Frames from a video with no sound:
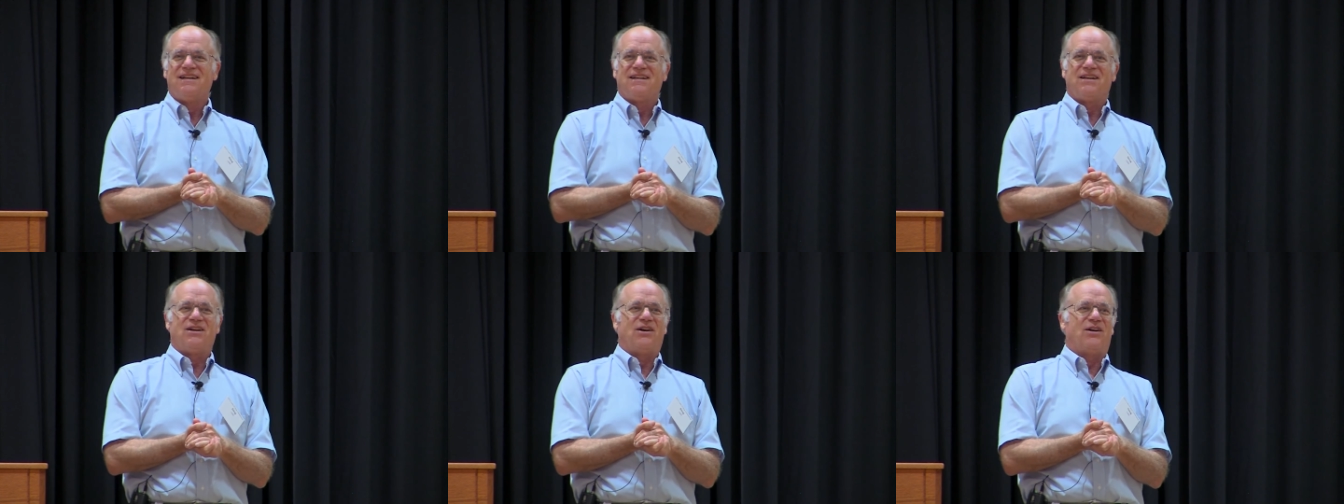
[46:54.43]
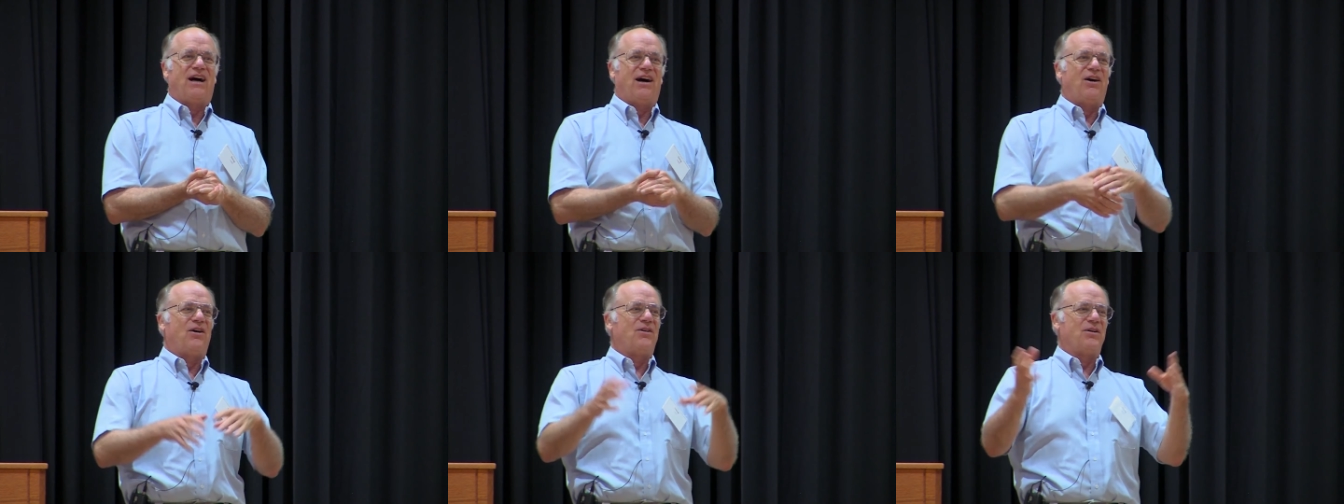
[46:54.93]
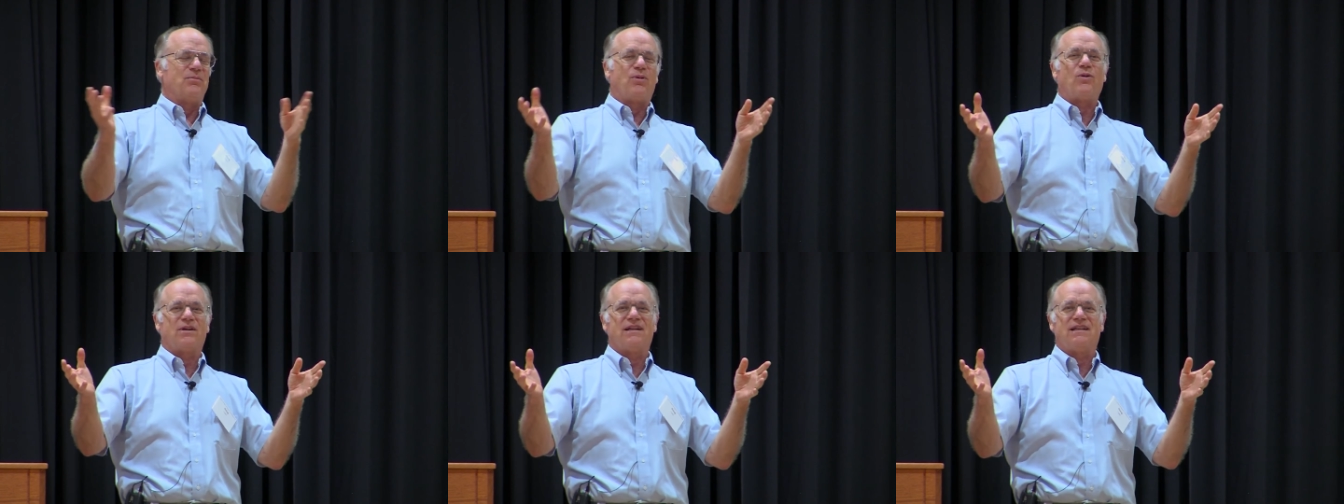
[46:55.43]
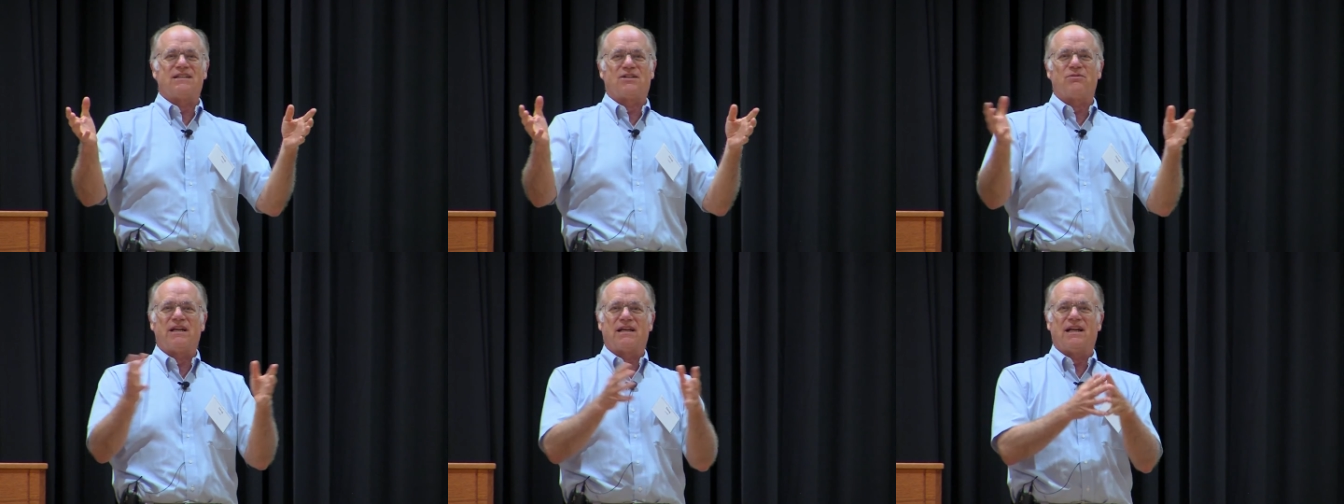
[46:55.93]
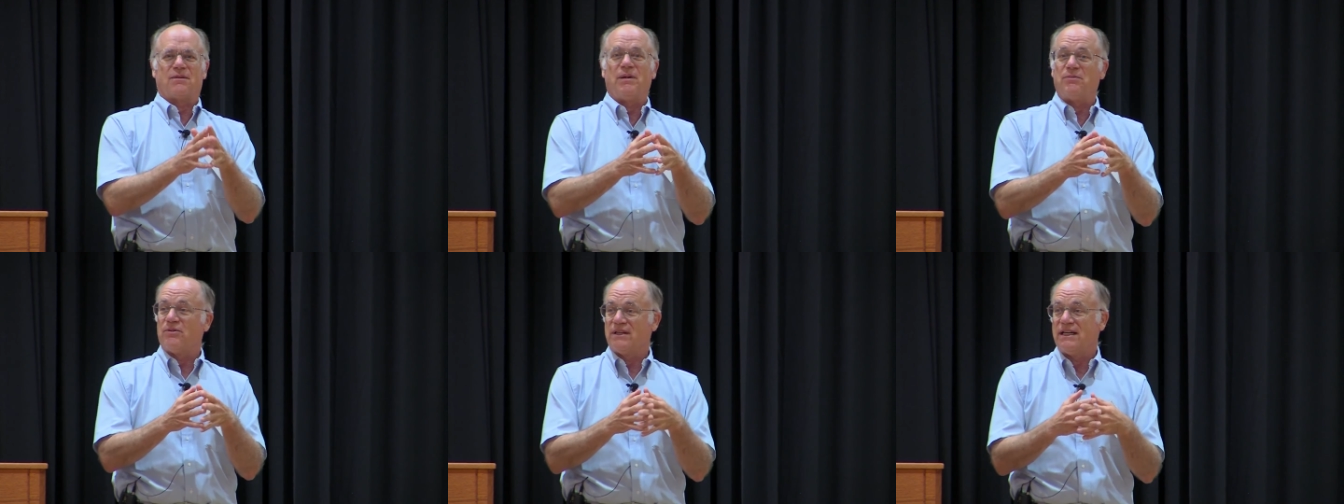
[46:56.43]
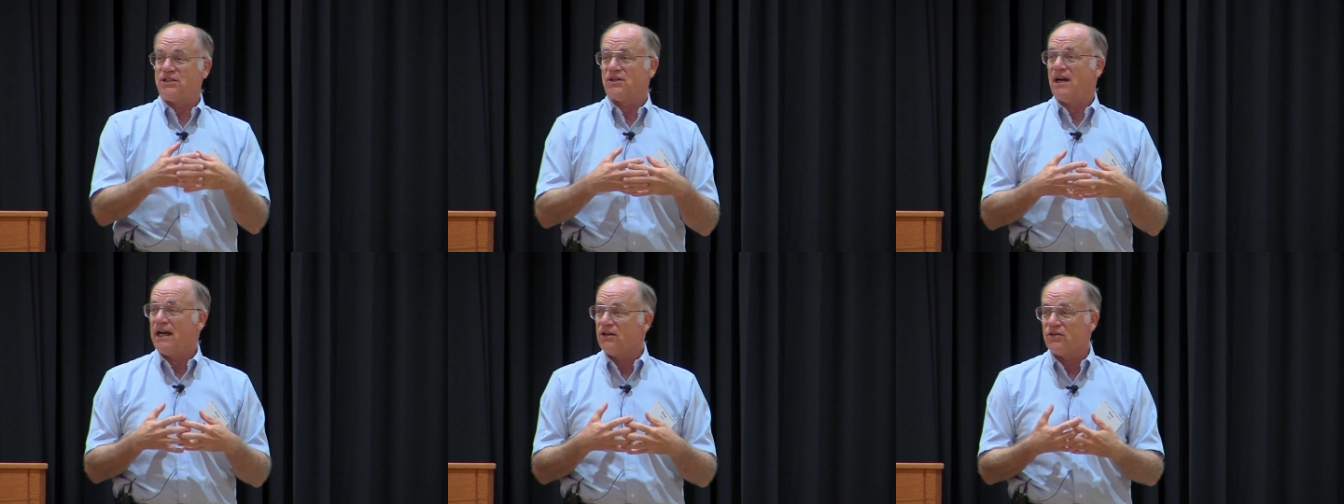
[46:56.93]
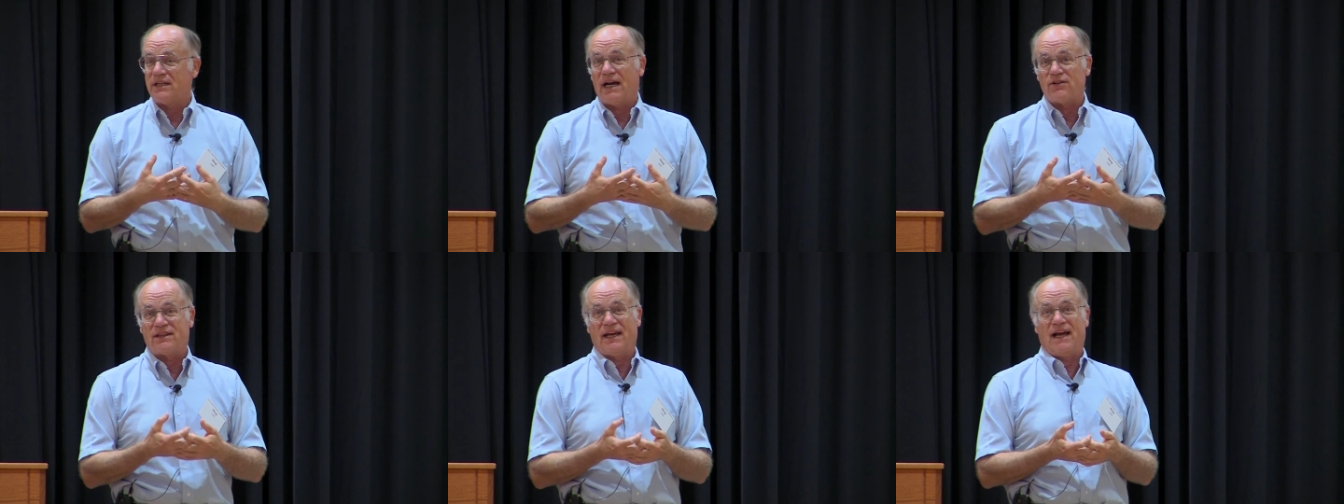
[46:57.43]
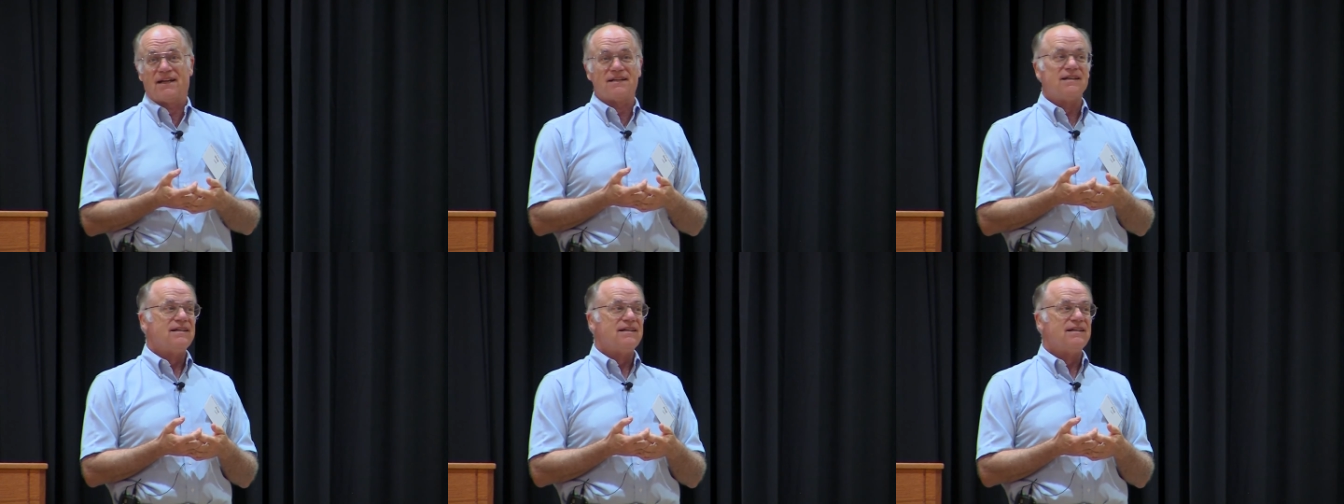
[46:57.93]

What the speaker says: how important it is to reconnect people with nature. I don't doubt that.